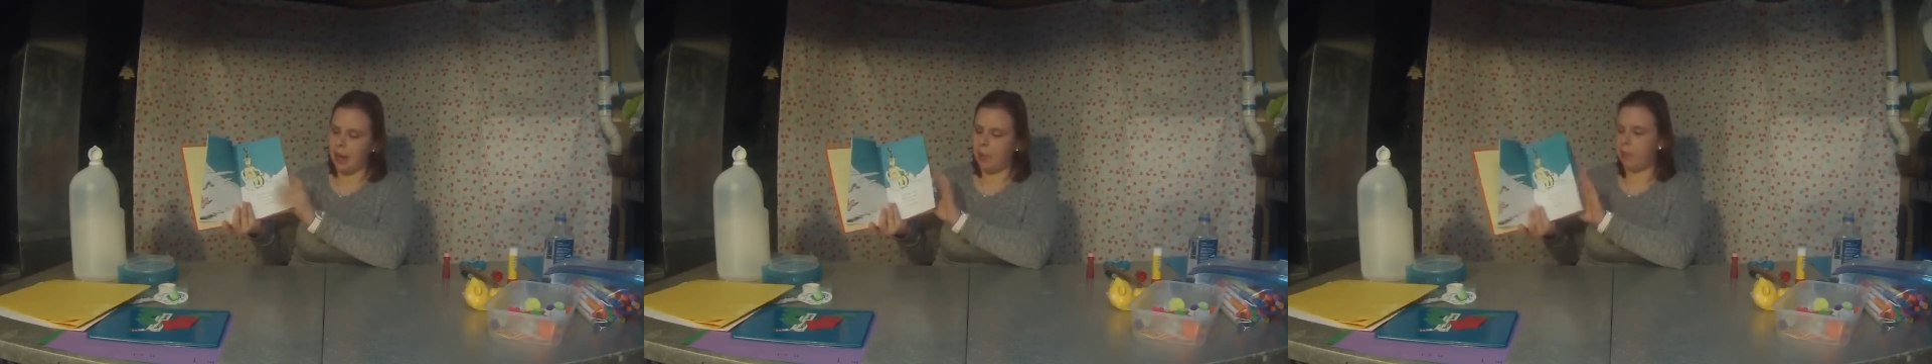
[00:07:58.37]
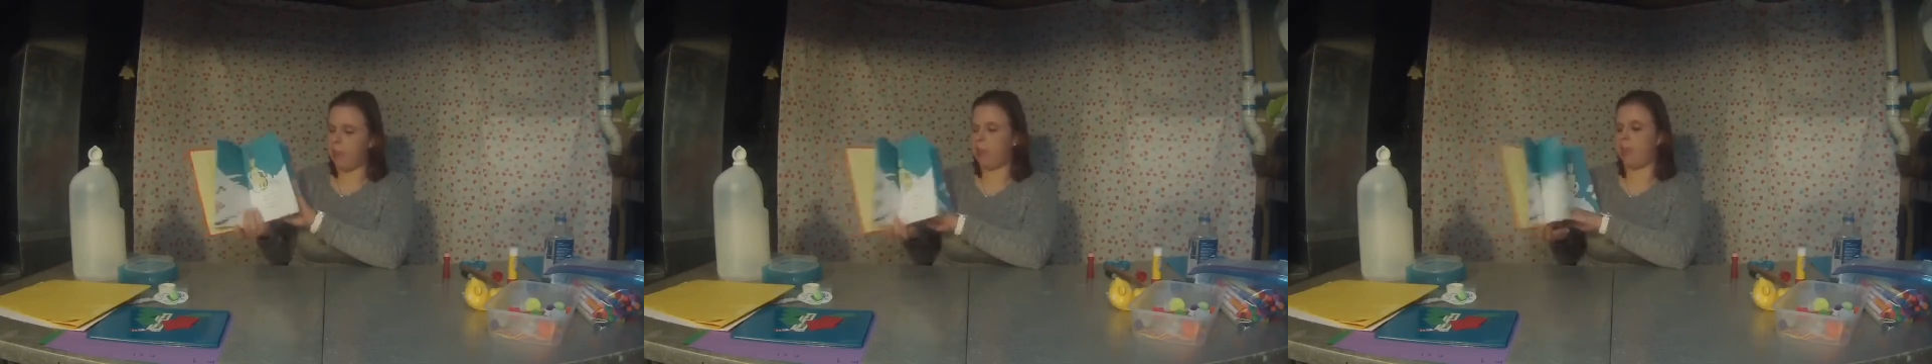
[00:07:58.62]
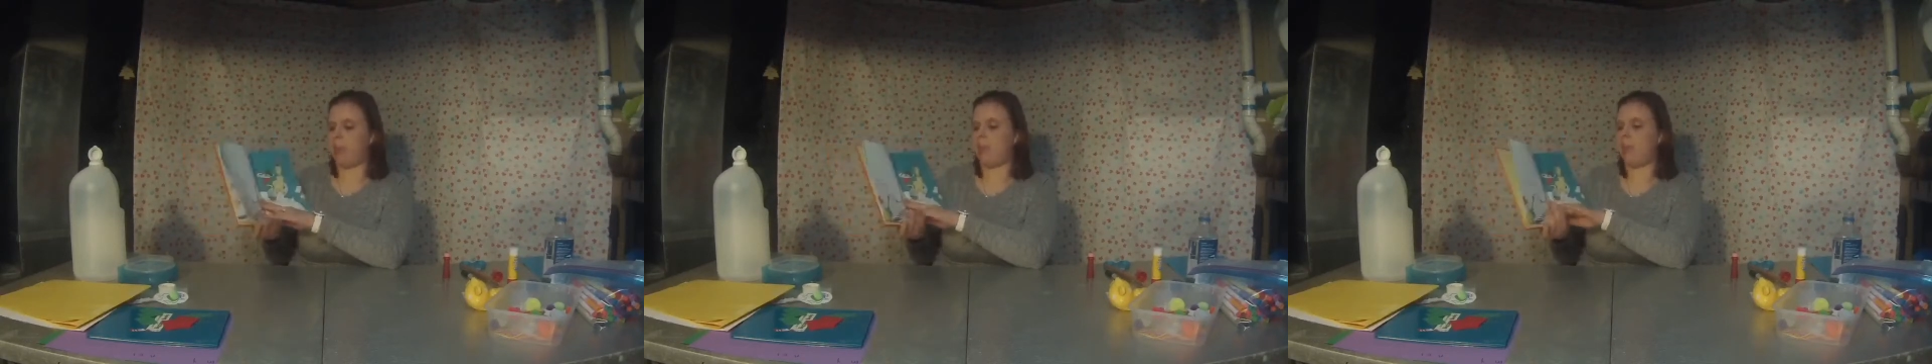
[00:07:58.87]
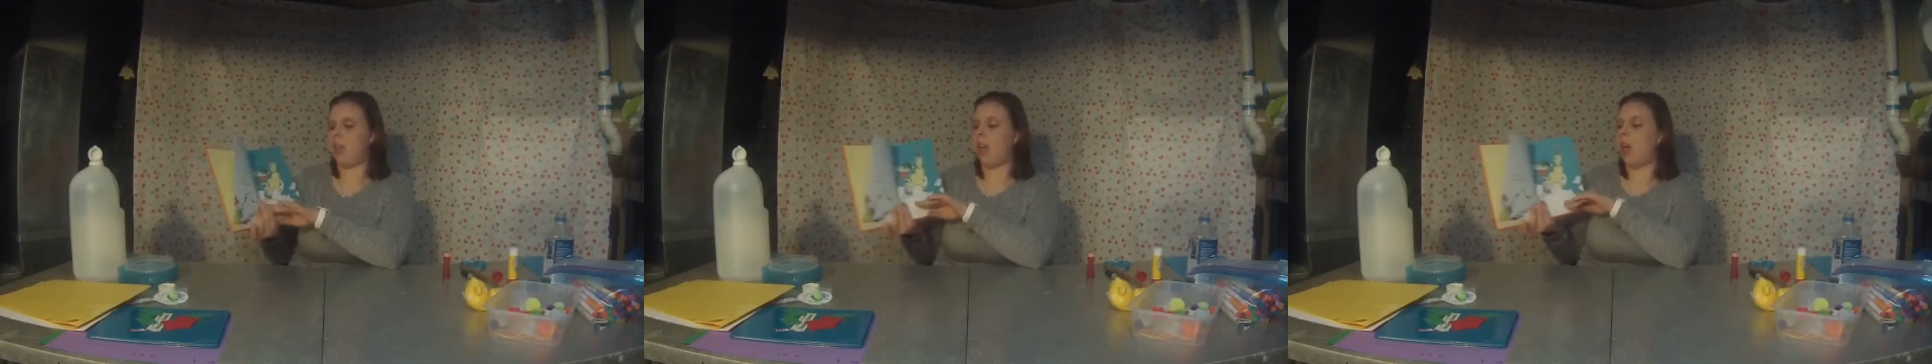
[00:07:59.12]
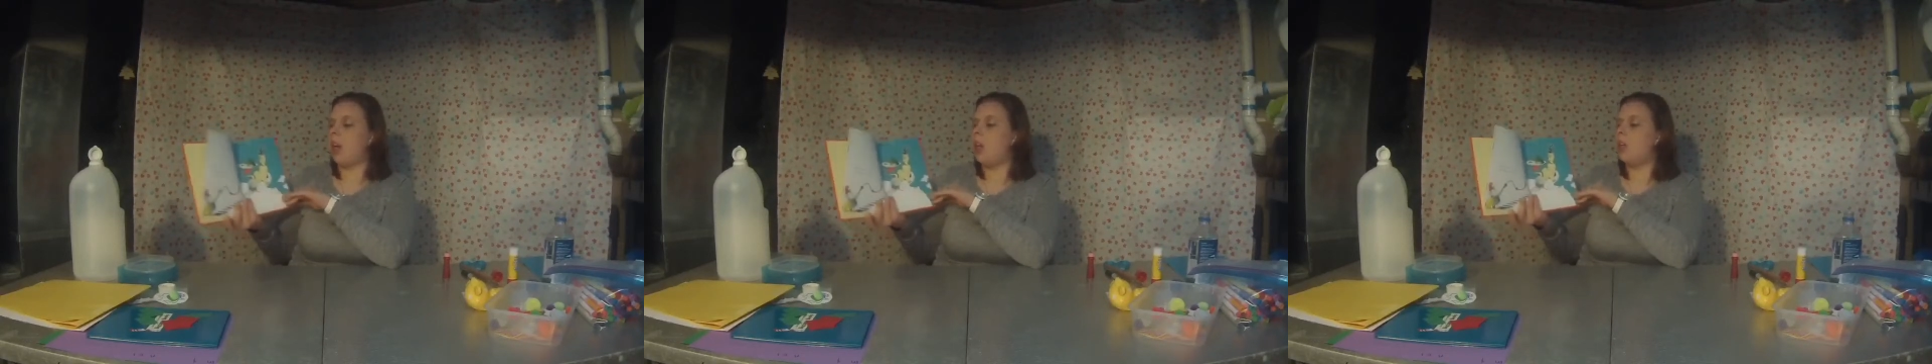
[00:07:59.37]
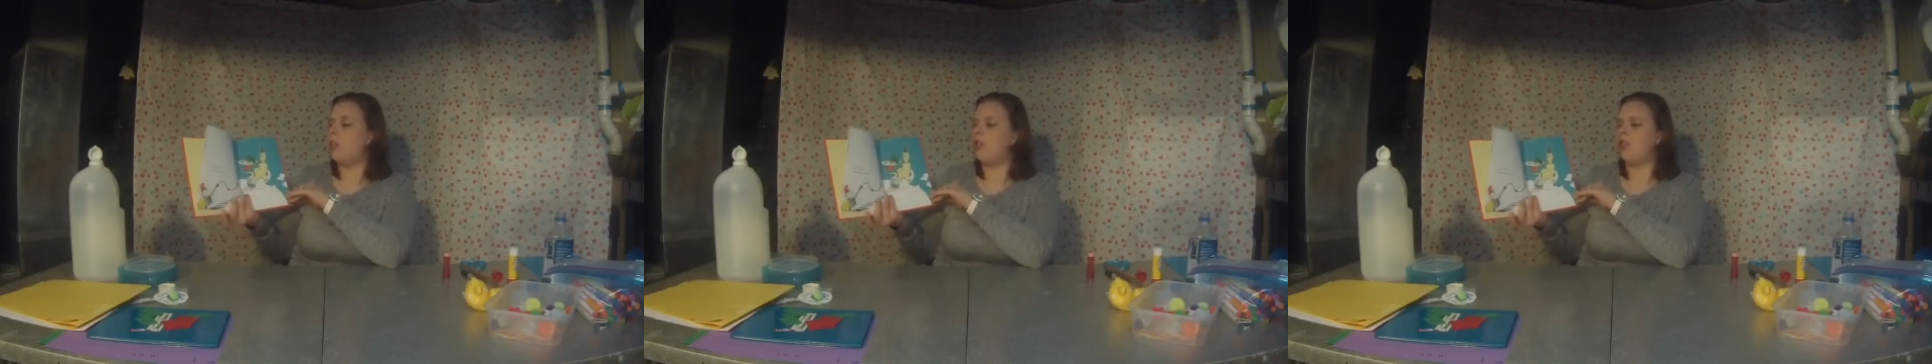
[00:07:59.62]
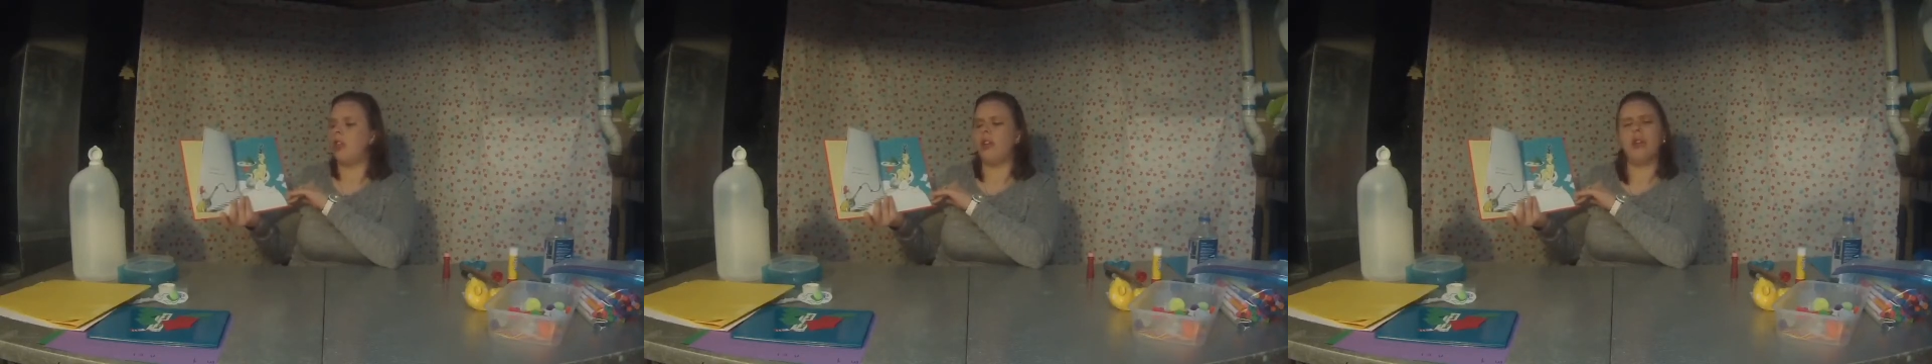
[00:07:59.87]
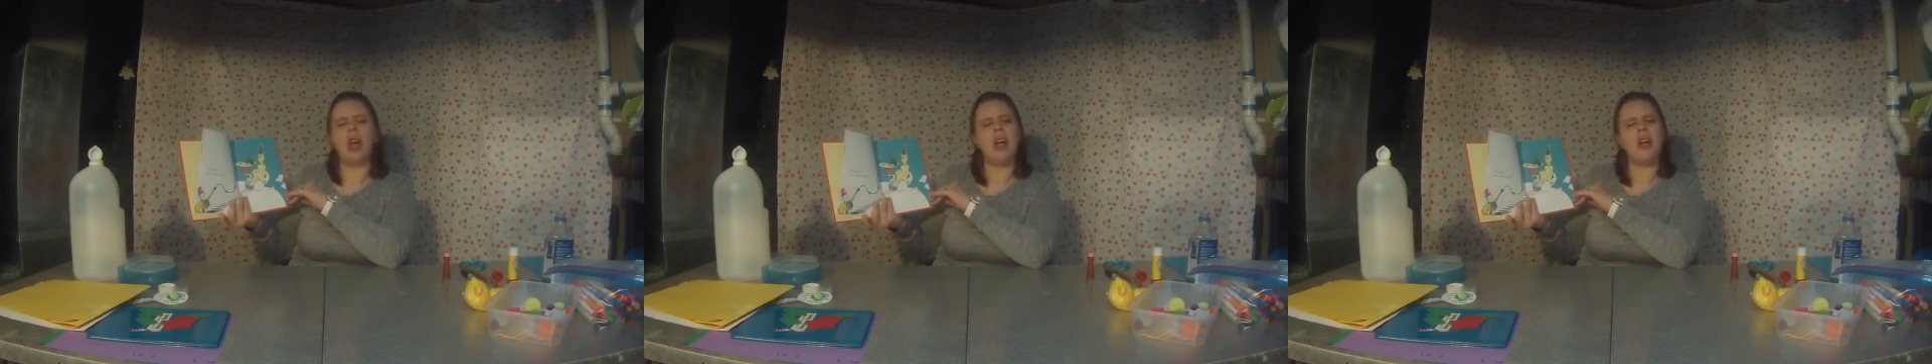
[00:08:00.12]
am. Do
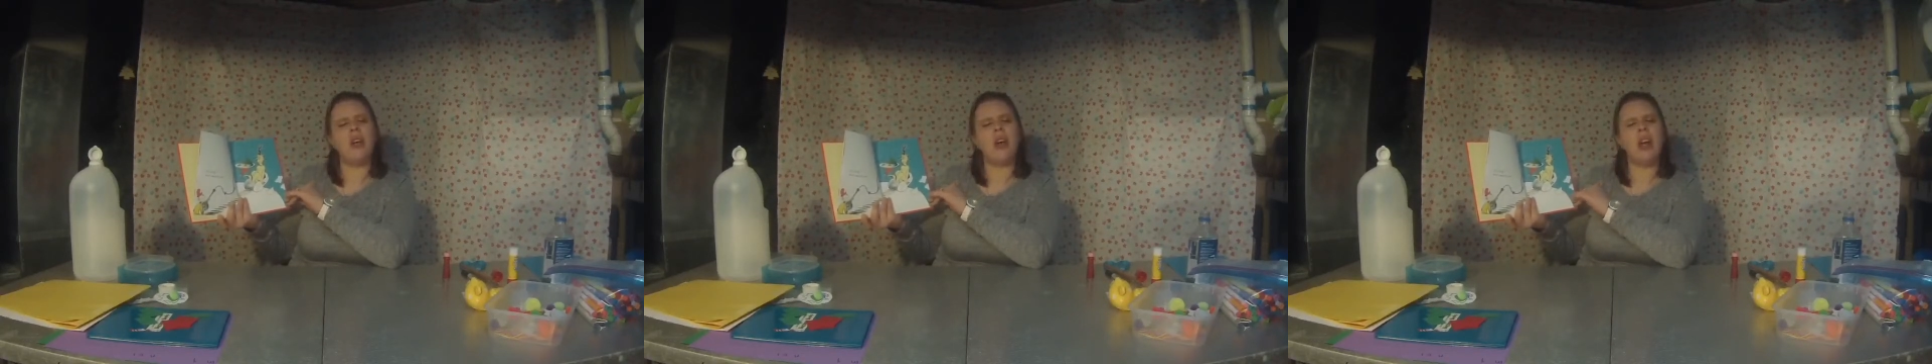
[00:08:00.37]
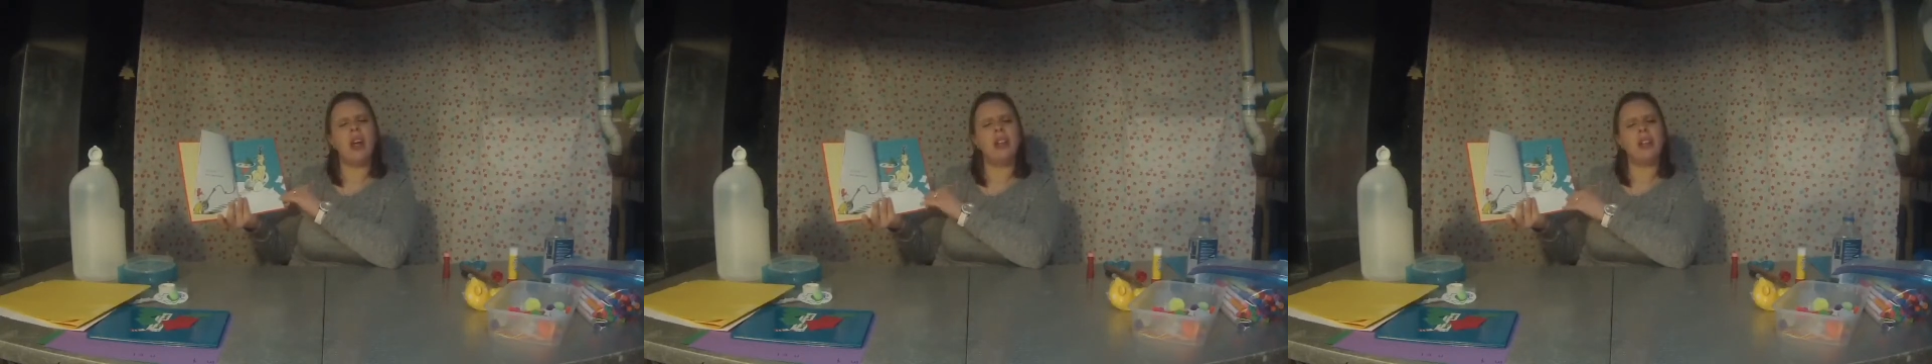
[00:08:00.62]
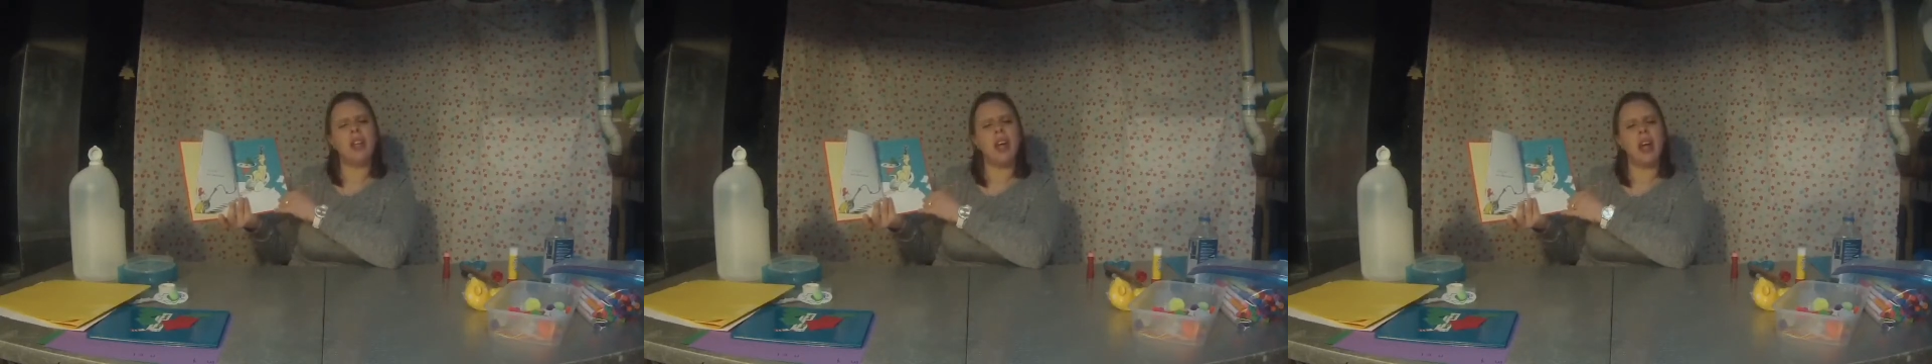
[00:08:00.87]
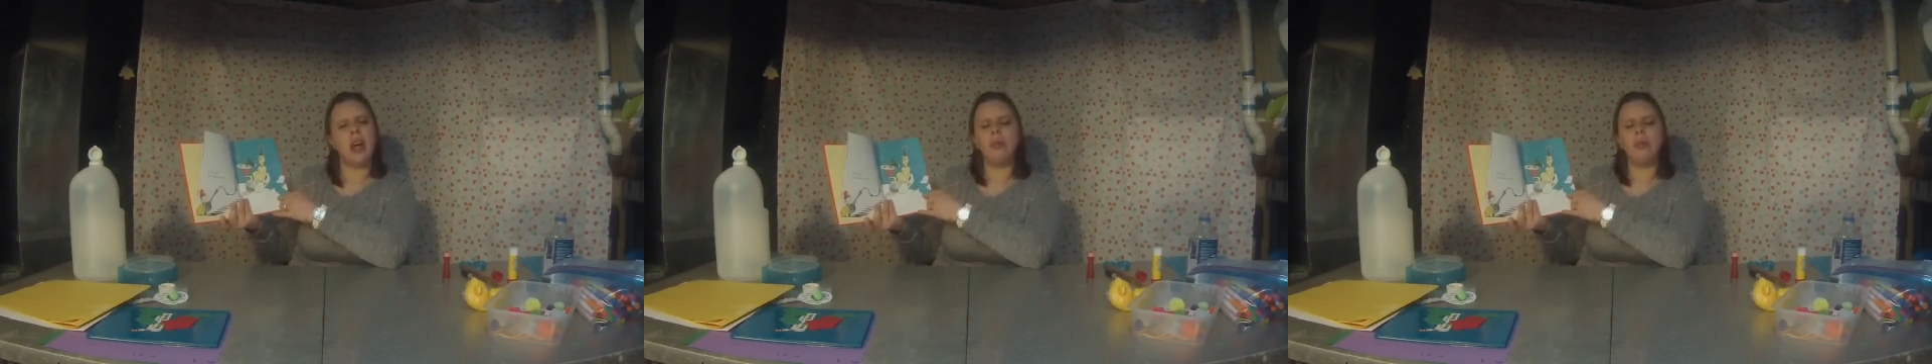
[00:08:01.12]
you like green eggs and ham?